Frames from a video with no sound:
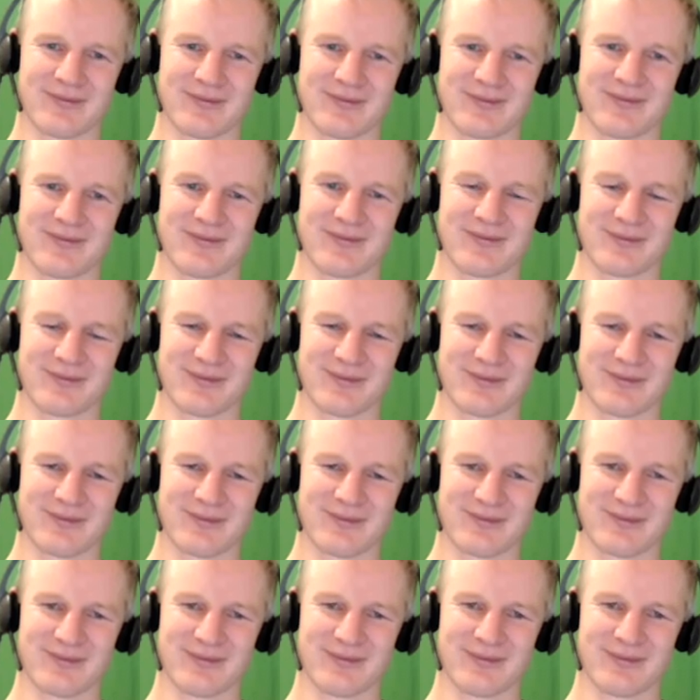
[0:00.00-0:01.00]

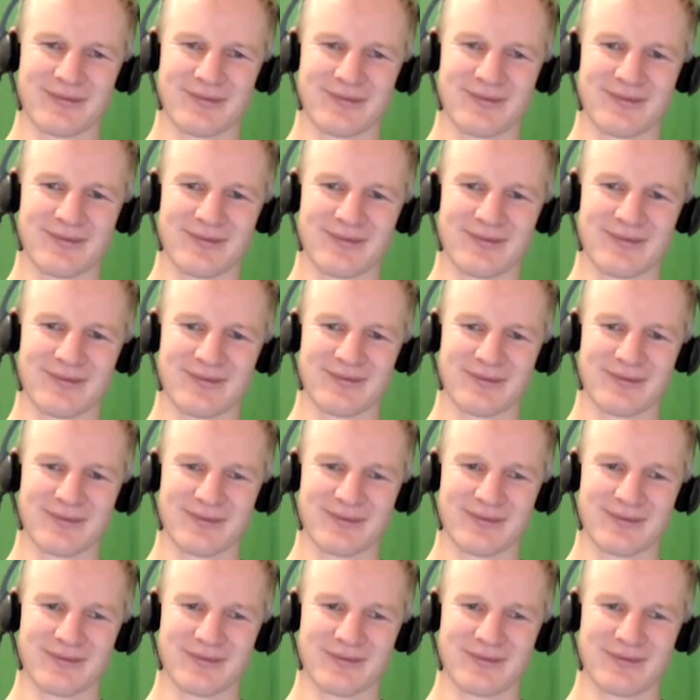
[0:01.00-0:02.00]

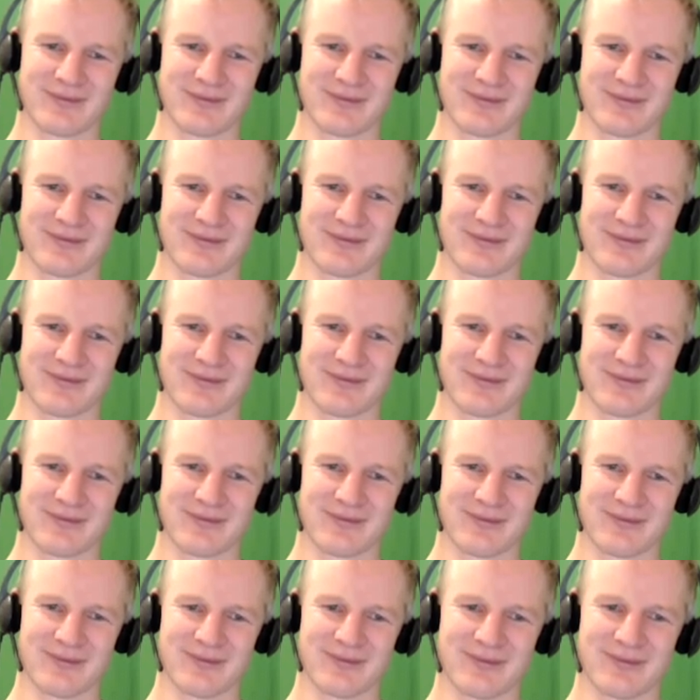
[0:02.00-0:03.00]

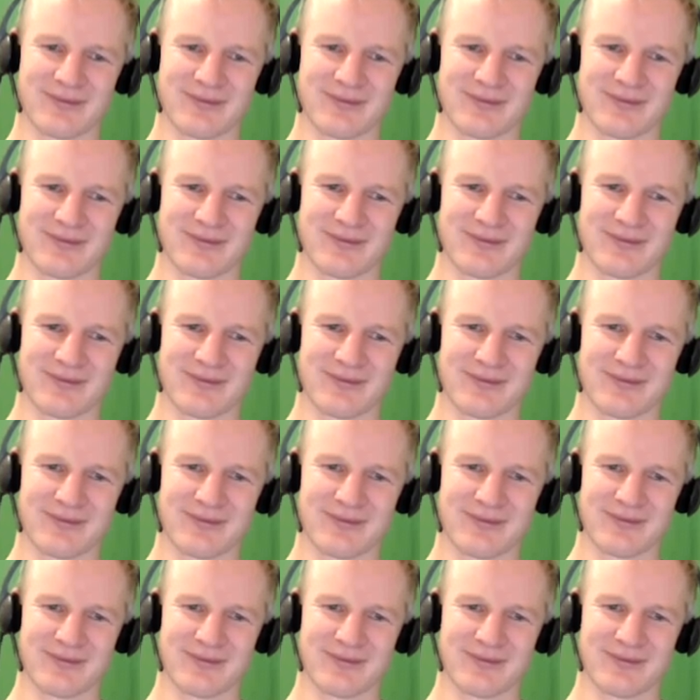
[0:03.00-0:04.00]

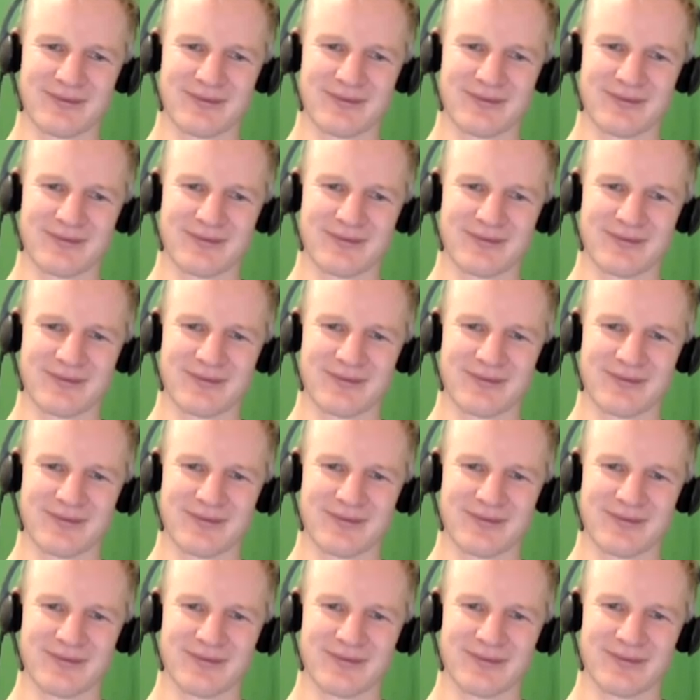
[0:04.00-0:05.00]

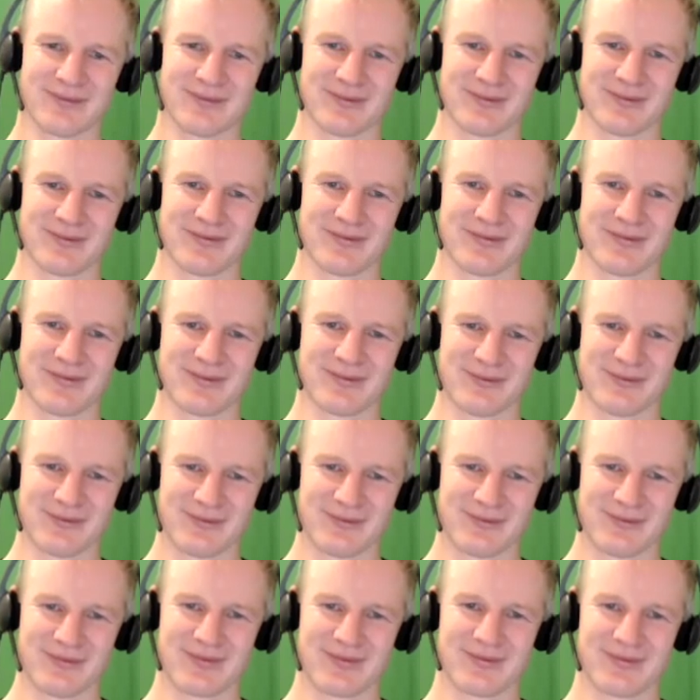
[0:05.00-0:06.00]

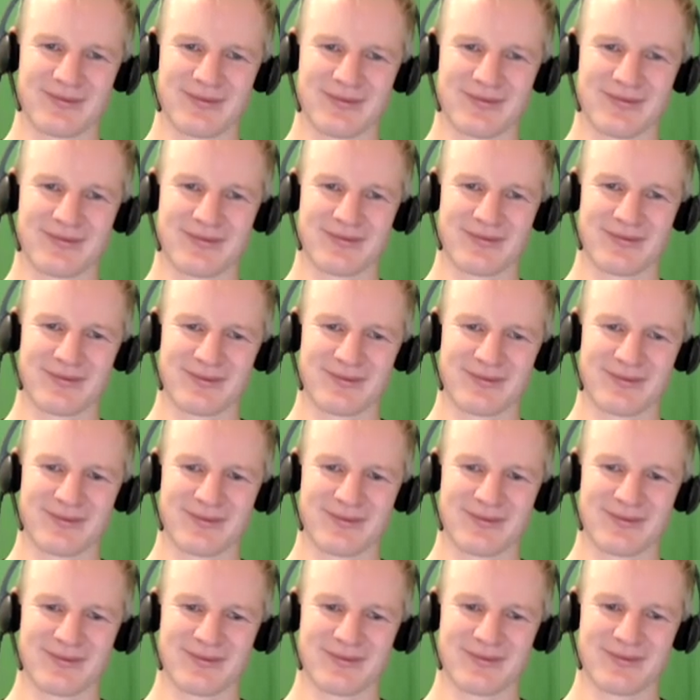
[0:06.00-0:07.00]

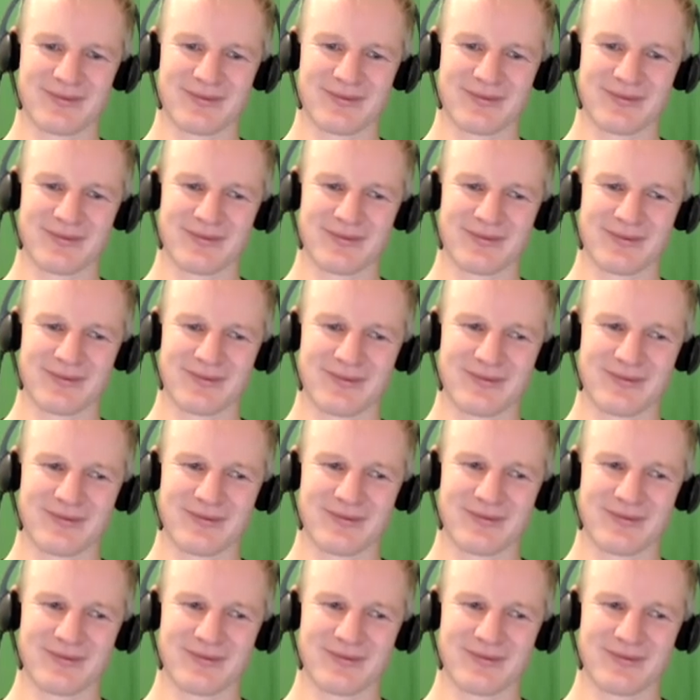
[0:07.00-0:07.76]
[no speech]